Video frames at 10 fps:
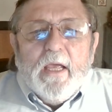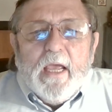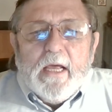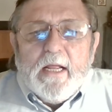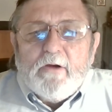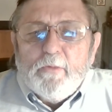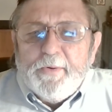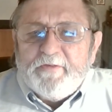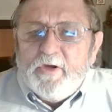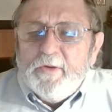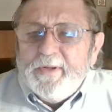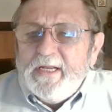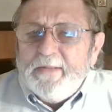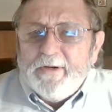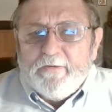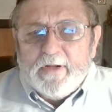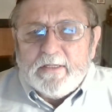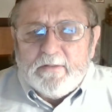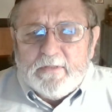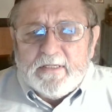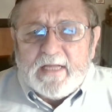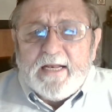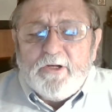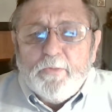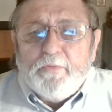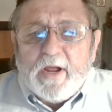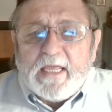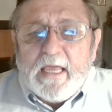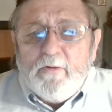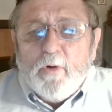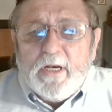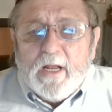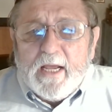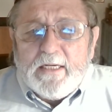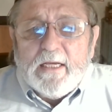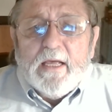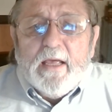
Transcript: and a group of Cuban immigrants decided to break in one night